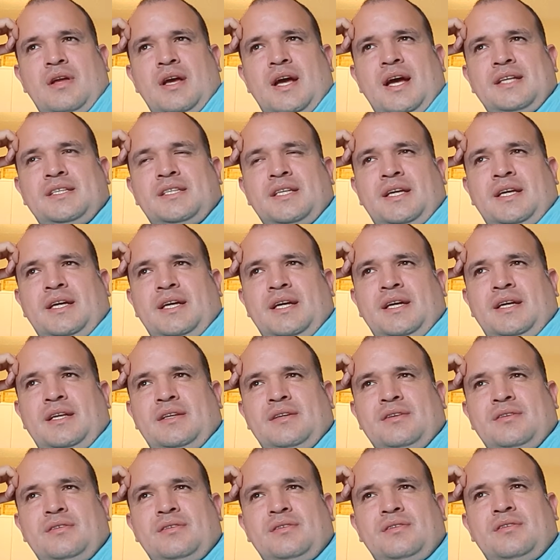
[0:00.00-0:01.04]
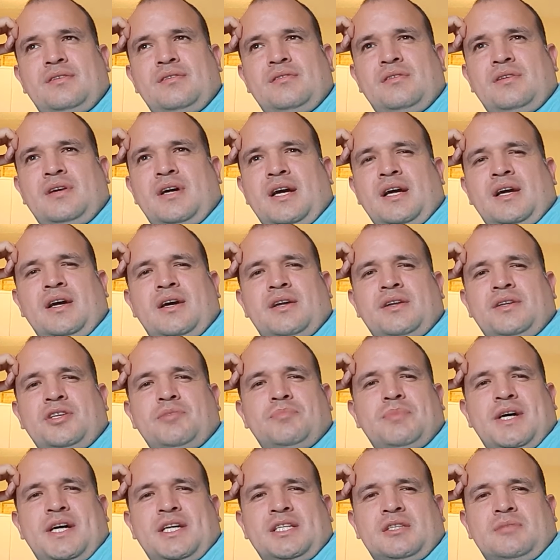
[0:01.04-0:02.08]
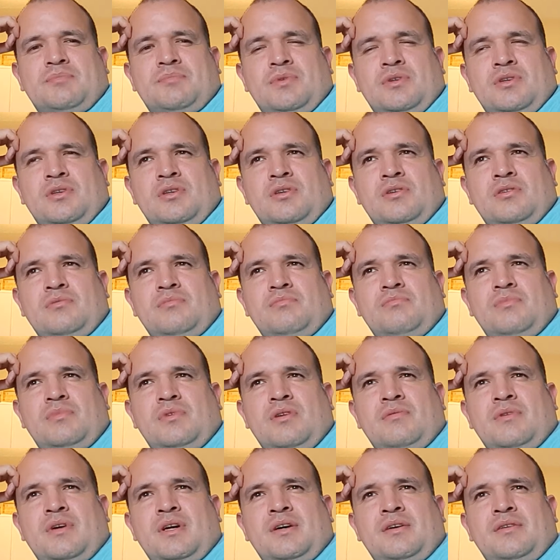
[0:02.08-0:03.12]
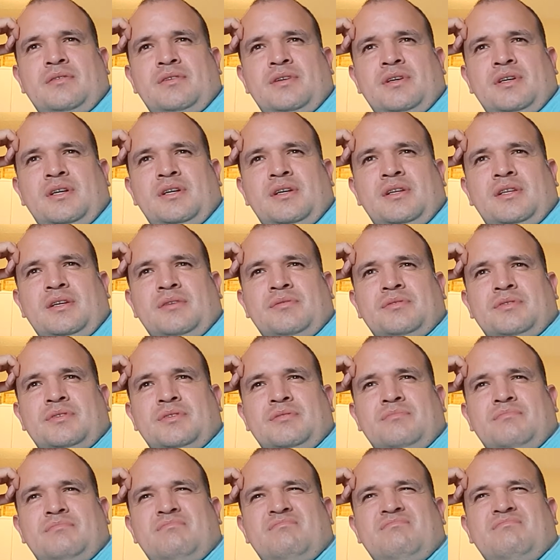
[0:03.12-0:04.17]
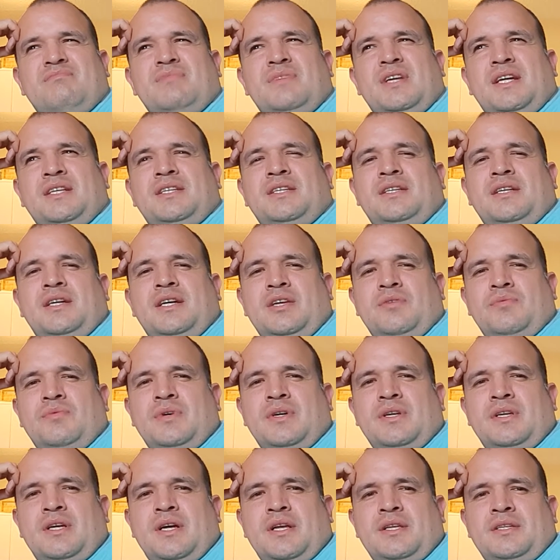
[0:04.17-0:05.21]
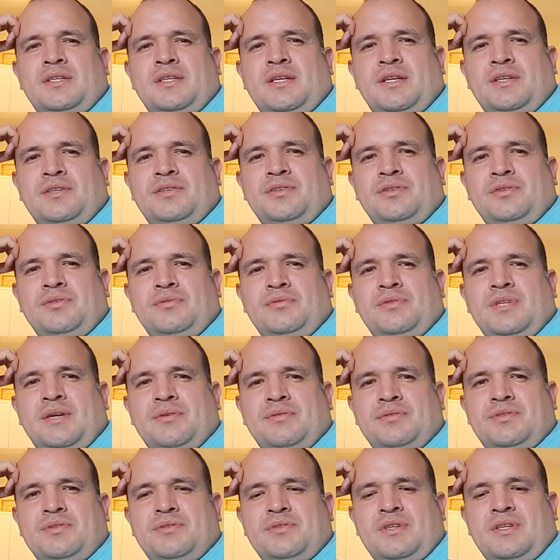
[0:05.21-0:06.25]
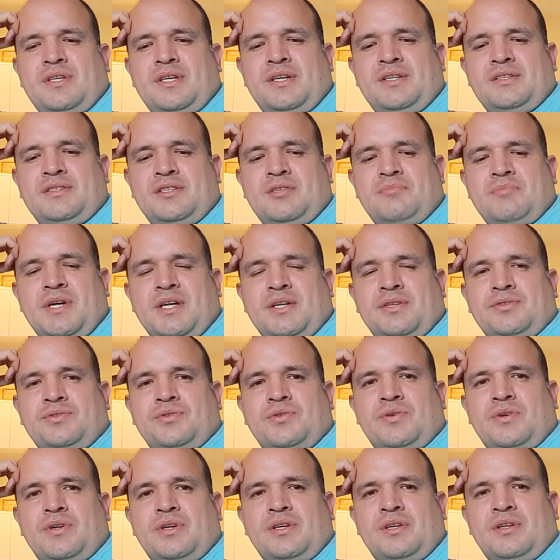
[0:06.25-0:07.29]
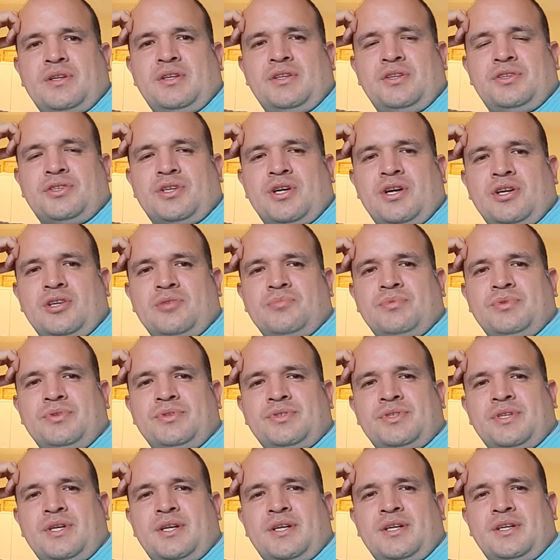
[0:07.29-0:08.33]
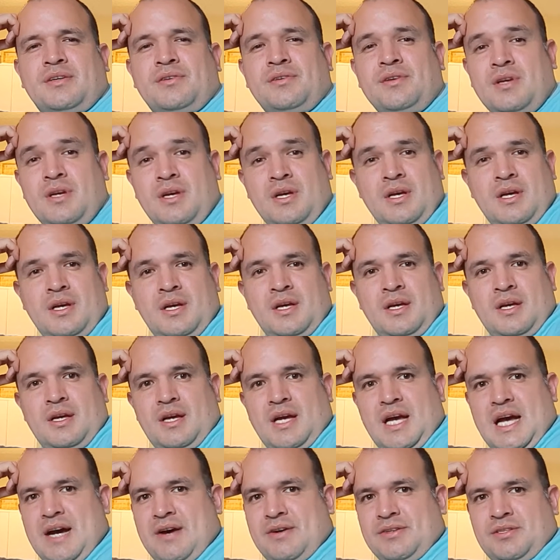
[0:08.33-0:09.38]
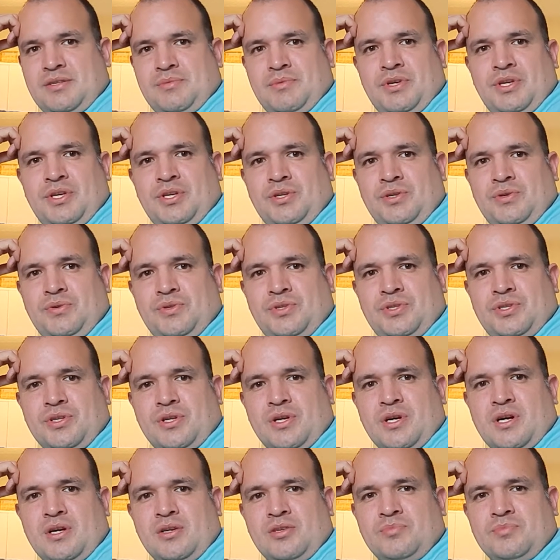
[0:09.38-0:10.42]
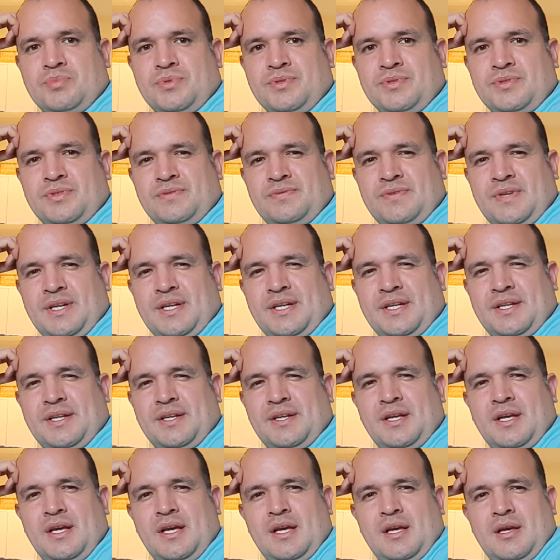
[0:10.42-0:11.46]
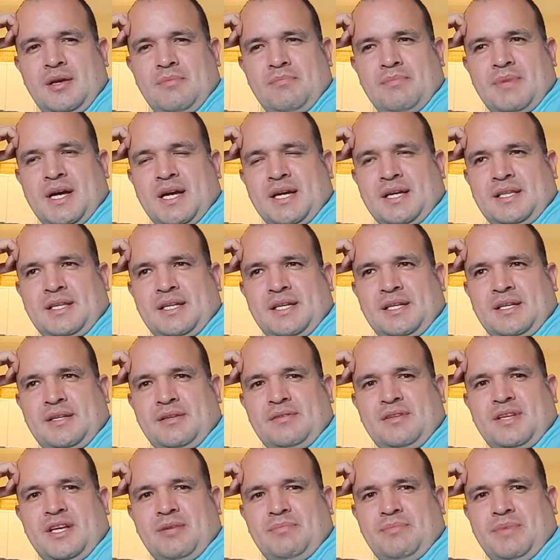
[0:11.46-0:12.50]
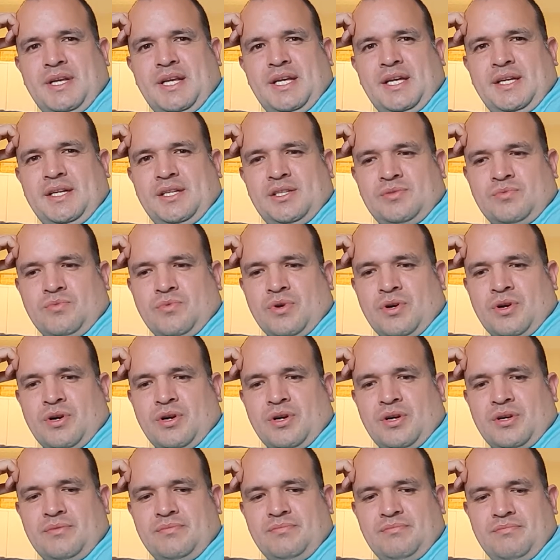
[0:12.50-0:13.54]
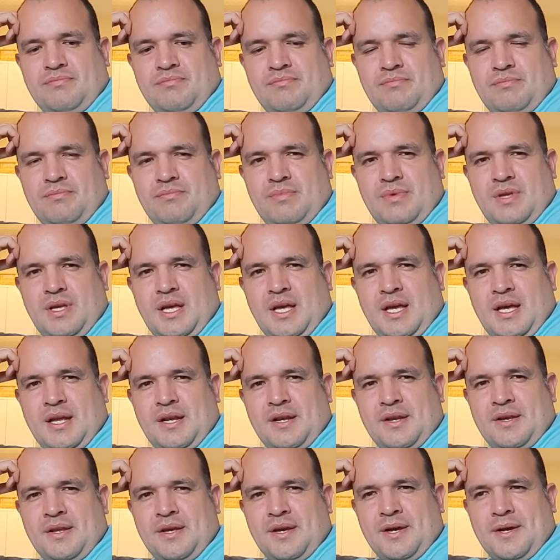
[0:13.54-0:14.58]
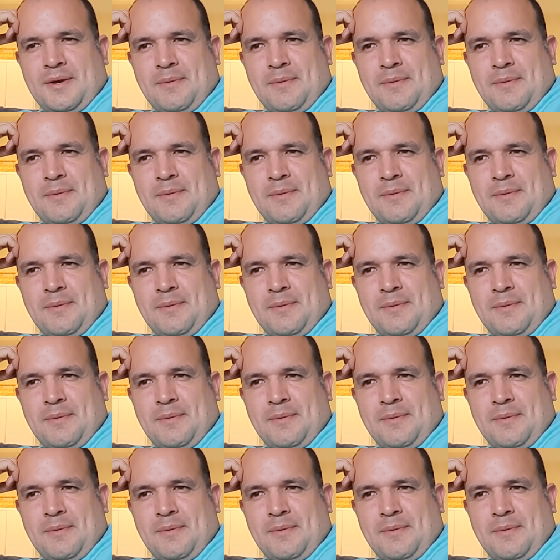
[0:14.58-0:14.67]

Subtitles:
as a kid, I got into basketball around, I think it was 1991, 1992, and that was during the days of the Michael Jordan and the Chicago Bulls era. I was a huge Chicago Bulls fan back then, like many kids were. And